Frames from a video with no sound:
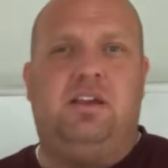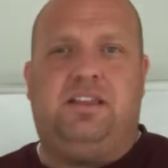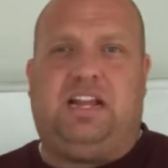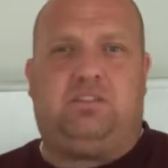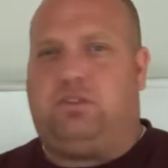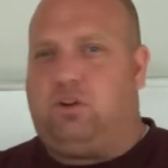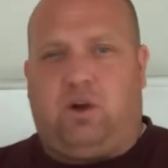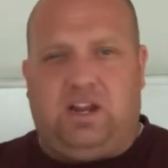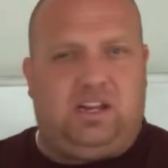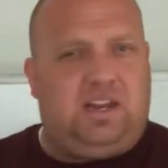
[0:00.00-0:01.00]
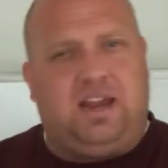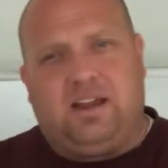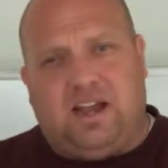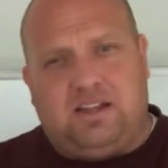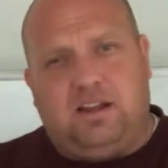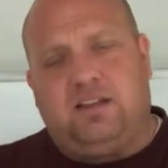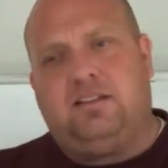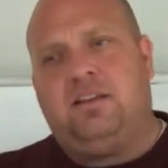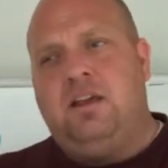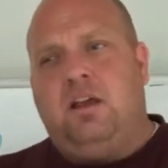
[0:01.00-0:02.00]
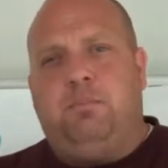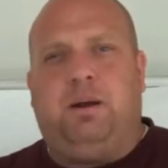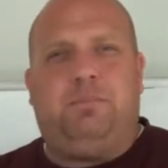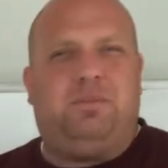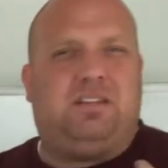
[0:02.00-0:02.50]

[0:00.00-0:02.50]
That's what the crank and yank guy does. But